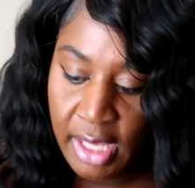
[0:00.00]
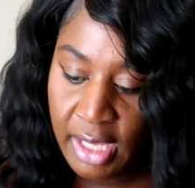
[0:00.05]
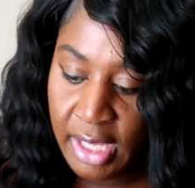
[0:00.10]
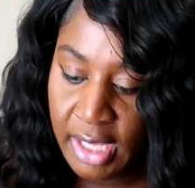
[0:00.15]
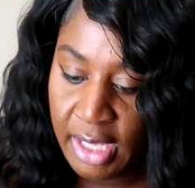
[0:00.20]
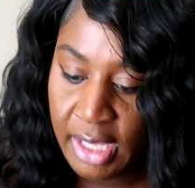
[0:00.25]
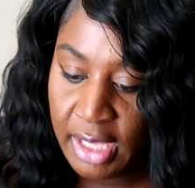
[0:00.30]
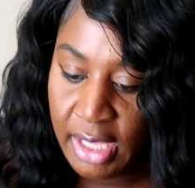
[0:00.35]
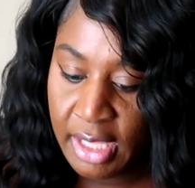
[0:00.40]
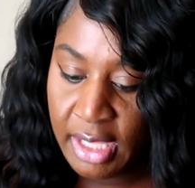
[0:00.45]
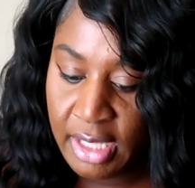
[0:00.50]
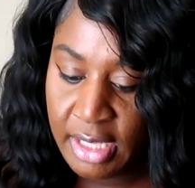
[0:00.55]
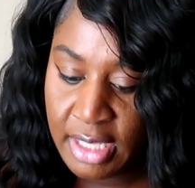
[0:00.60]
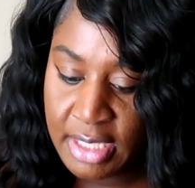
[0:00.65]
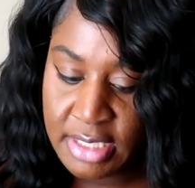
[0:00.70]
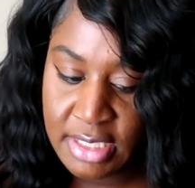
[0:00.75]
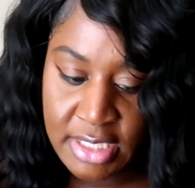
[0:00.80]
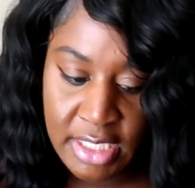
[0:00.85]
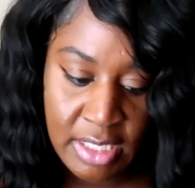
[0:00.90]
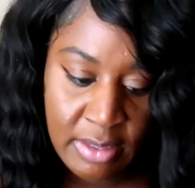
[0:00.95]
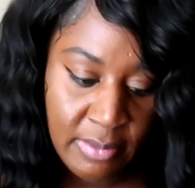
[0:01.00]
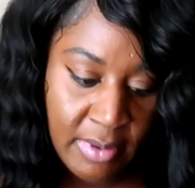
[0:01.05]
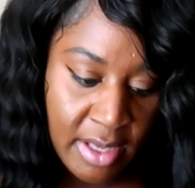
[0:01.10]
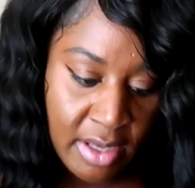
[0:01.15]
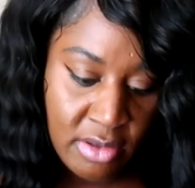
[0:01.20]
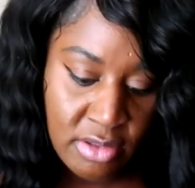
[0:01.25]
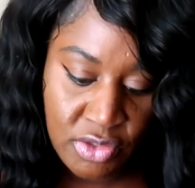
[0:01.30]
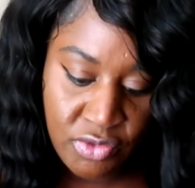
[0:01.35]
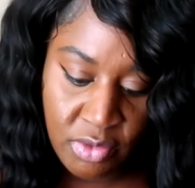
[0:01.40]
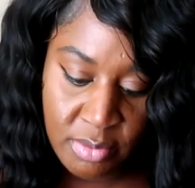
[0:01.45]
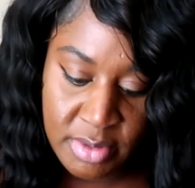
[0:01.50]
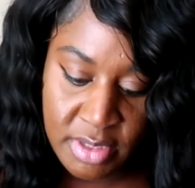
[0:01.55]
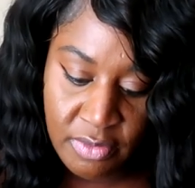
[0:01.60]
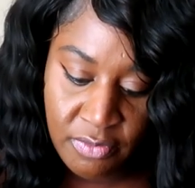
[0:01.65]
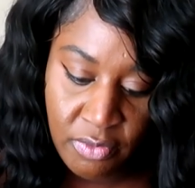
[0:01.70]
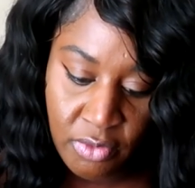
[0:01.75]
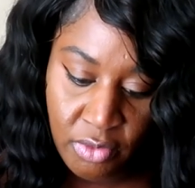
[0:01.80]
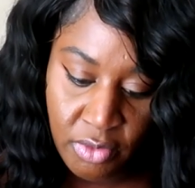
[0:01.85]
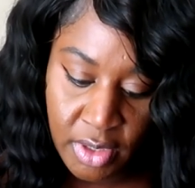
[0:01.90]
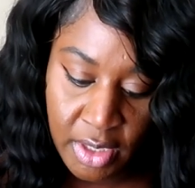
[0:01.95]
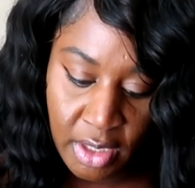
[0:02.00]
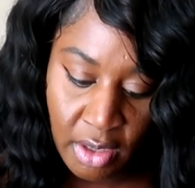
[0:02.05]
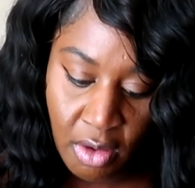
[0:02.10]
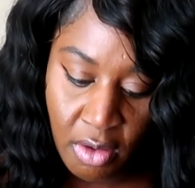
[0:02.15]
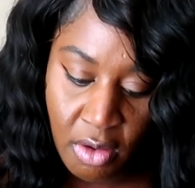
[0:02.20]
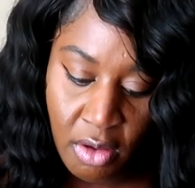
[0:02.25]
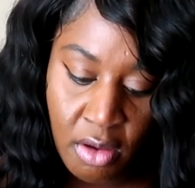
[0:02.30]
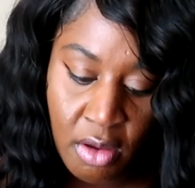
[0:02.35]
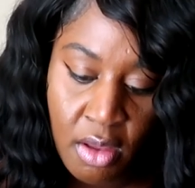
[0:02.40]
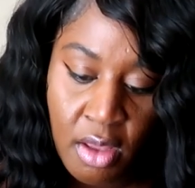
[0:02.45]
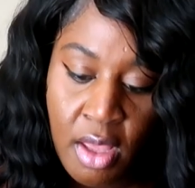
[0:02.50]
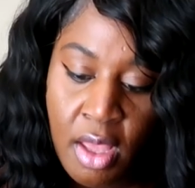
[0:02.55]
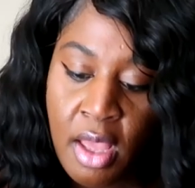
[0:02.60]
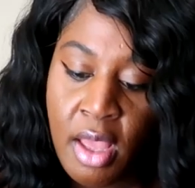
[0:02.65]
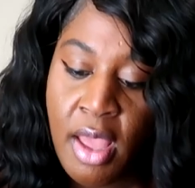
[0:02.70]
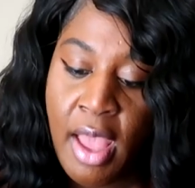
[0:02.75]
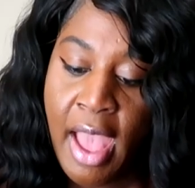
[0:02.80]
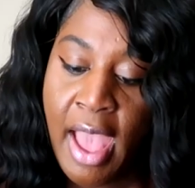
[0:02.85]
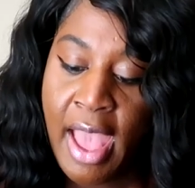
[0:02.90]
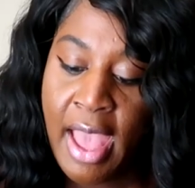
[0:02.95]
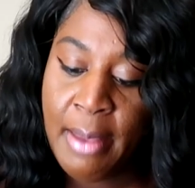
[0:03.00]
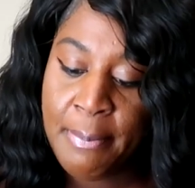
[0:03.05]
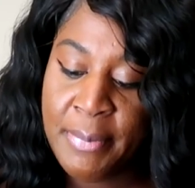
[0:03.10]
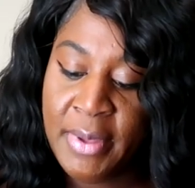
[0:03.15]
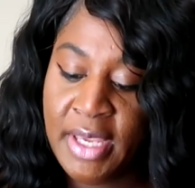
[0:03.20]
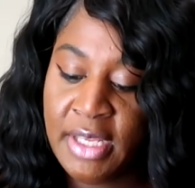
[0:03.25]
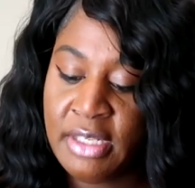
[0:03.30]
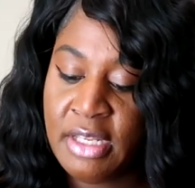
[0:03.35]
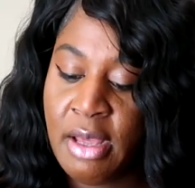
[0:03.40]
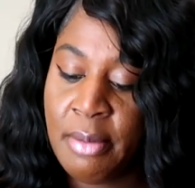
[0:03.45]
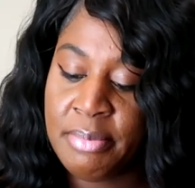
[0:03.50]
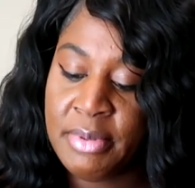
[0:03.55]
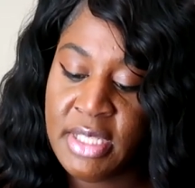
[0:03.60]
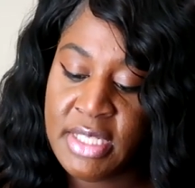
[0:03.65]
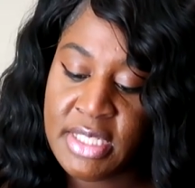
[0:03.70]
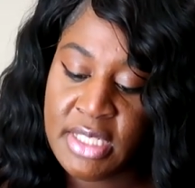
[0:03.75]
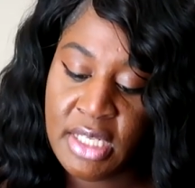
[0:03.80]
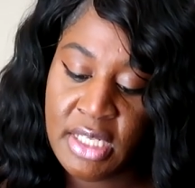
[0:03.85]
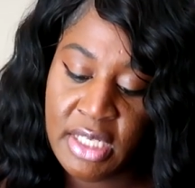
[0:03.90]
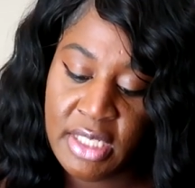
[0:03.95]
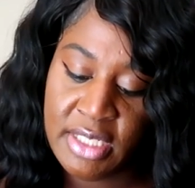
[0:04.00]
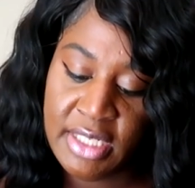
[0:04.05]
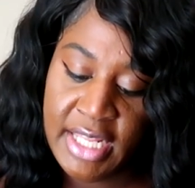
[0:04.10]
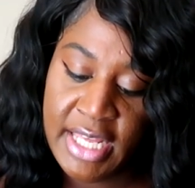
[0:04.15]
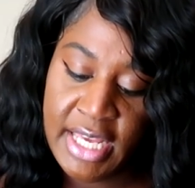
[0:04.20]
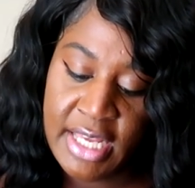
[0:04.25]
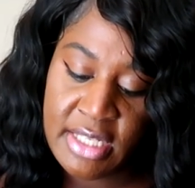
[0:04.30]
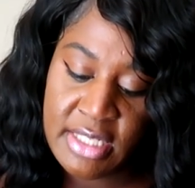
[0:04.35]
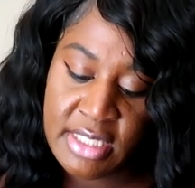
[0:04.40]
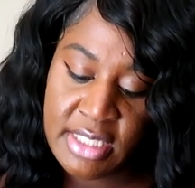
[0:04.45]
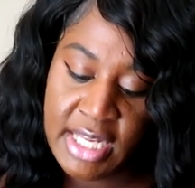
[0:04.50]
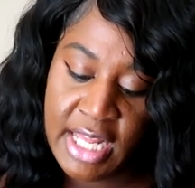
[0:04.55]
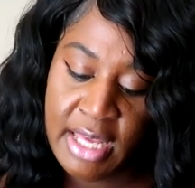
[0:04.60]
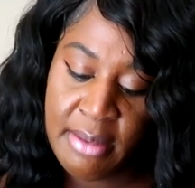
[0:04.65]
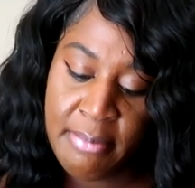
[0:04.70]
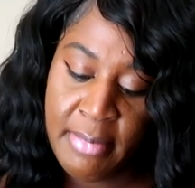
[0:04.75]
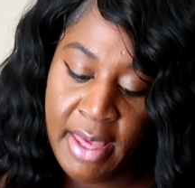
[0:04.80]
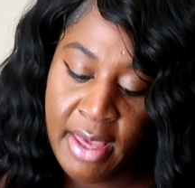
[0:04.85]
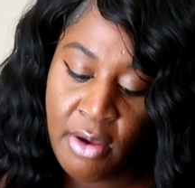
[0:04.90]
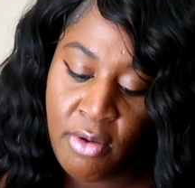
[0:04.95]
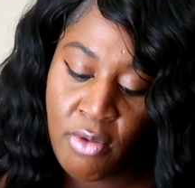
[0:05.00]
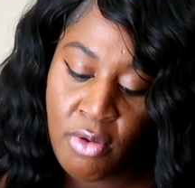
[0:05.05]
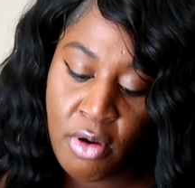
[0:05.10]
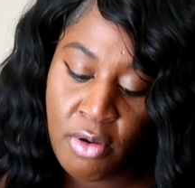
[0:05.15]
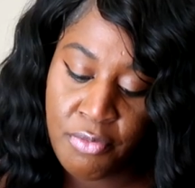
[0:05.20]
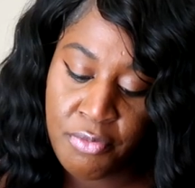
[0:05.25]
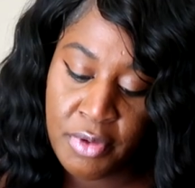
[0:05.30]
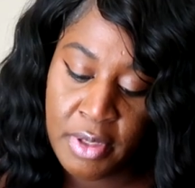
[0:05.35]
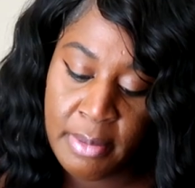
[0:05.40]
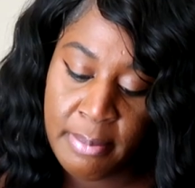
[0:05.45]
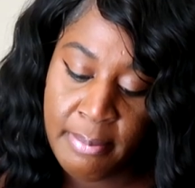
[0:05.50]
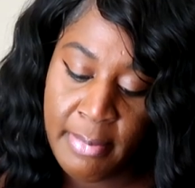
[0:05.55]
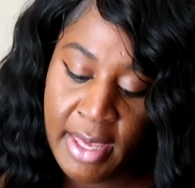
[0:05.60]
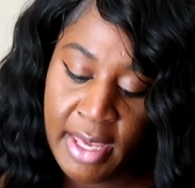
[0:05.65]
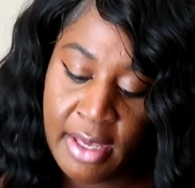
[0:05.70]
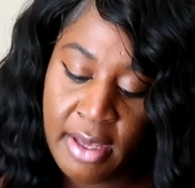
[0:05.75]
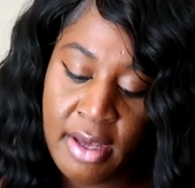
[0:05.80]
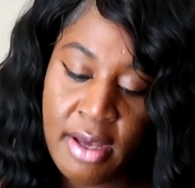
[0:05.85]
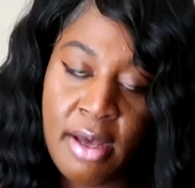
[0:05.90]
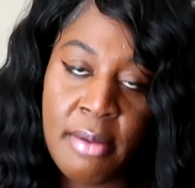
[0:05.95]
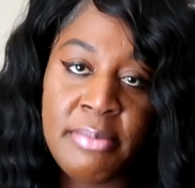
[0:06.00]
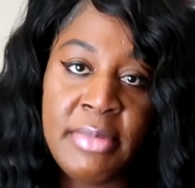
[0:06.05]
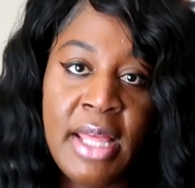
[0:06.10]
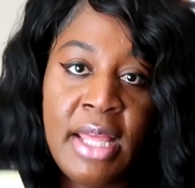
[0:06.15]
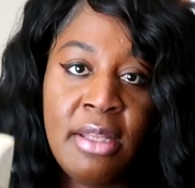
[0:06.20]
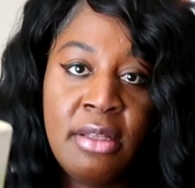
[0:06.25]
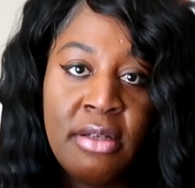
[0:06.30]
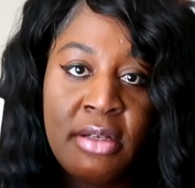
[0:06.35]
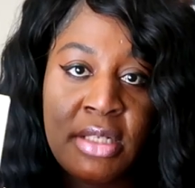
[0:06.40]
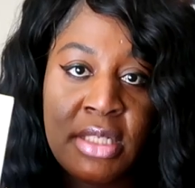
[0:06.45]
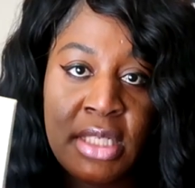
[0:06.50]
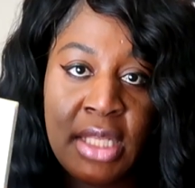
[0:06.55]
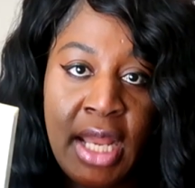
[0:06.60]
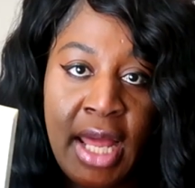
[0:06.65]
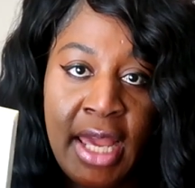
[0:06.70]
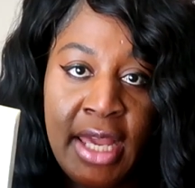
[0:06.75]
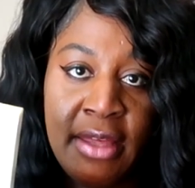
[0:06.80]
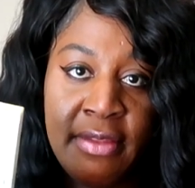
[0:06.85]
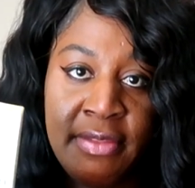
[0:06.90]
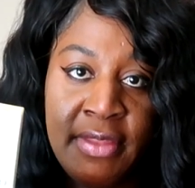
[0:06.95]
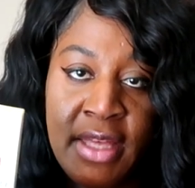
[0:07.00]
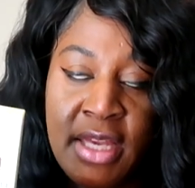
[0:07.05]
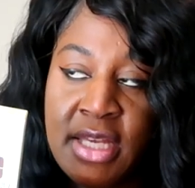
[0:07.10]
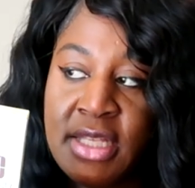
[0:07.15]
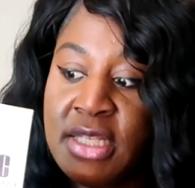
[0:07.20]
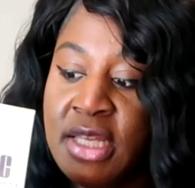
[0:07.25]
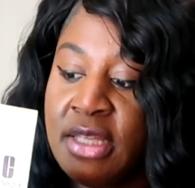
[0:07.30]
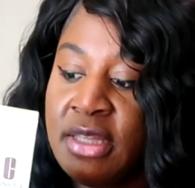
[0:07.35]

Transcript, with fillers: and let's see what else from sephora y'all I picked up this Clinique Stay Matte Oil Free Makeup that looks like this.